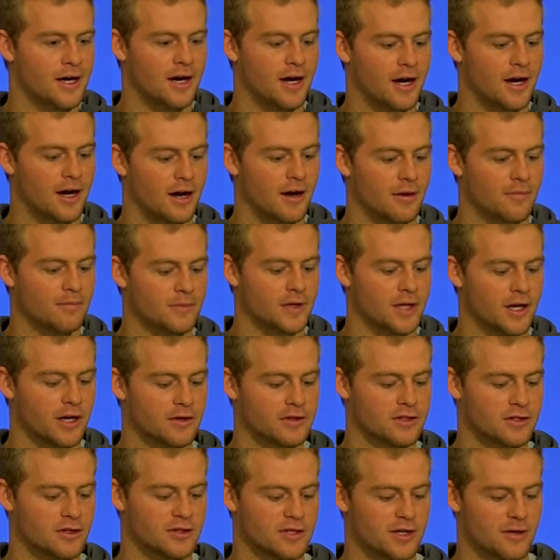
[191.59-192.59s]
You know,
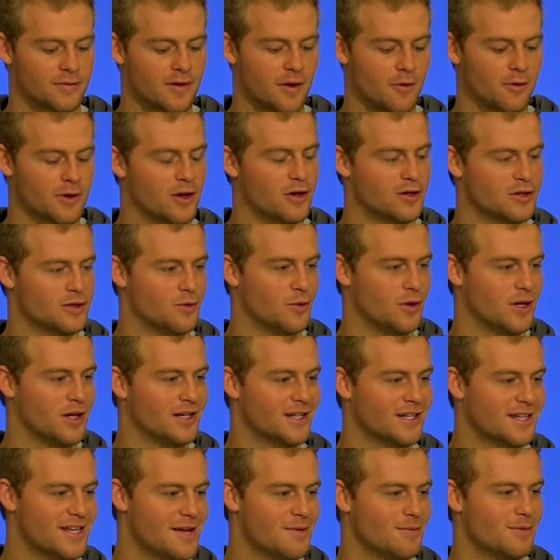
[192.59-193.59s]
so something that we also want
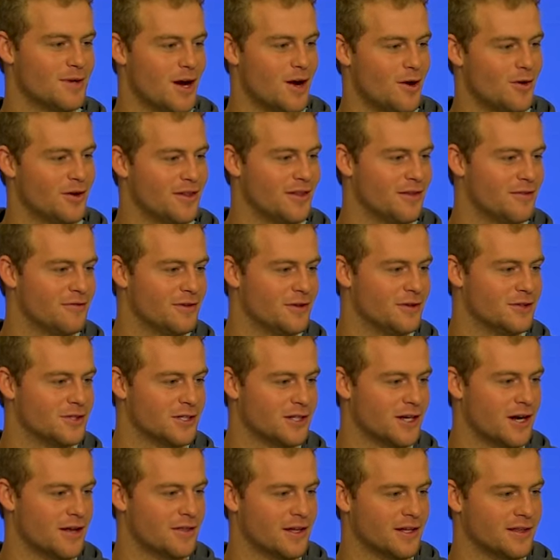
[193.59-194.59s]
to keep going in the
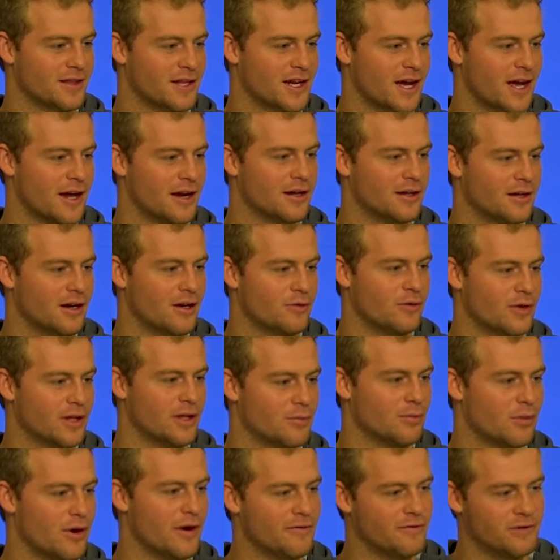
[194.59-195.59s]
future. I think they got a
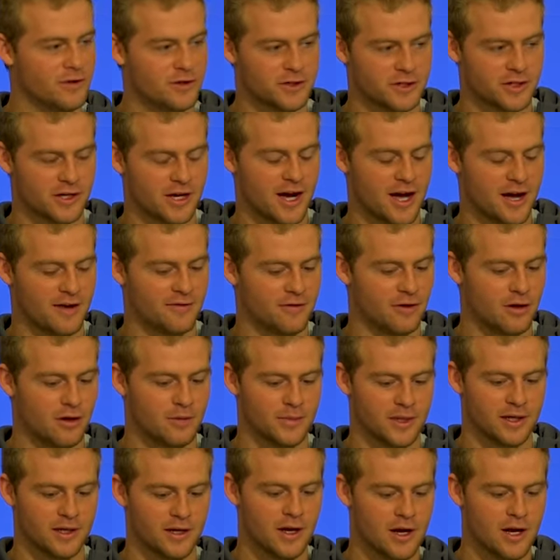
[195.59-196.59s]
really bright future ahead of
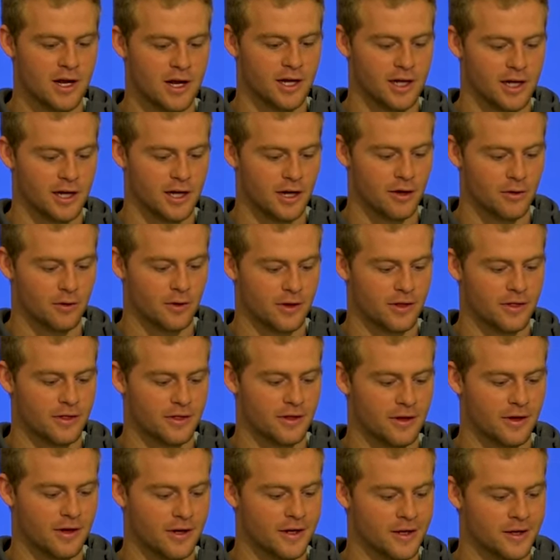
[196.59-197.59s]
them. And, you know,
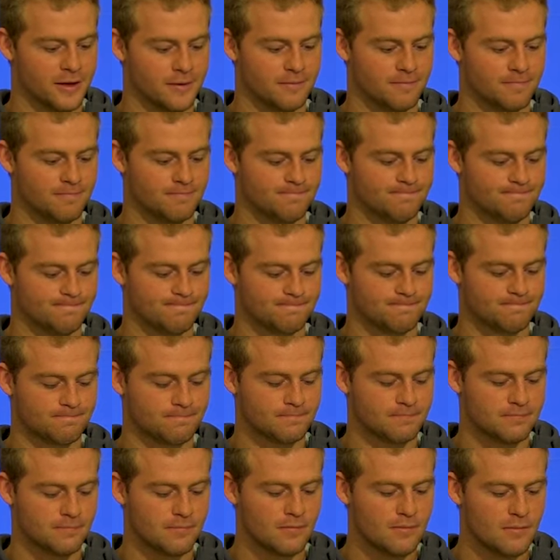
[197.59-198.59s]
with,
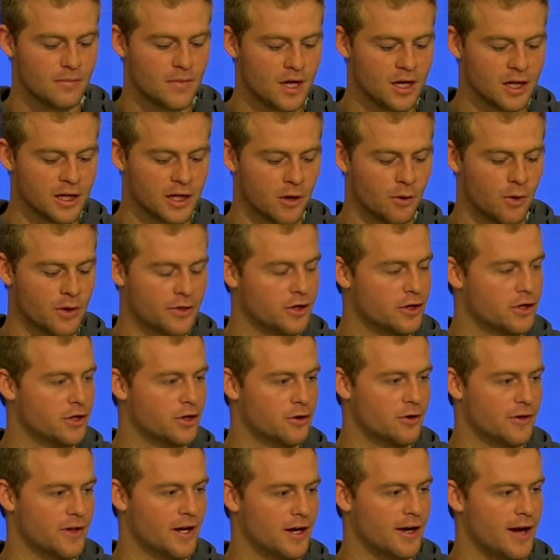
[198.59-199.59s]
you know, what they're
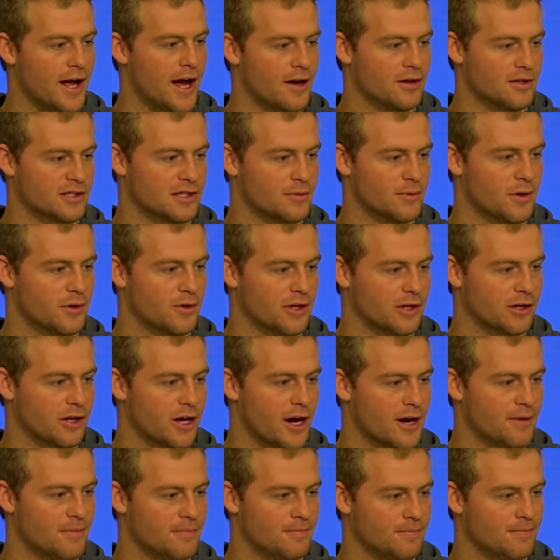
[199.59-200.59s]
doing there now is going to be really
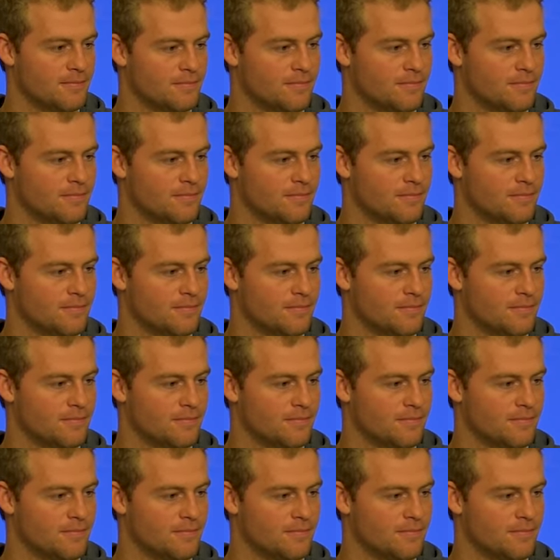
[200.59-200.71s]
great.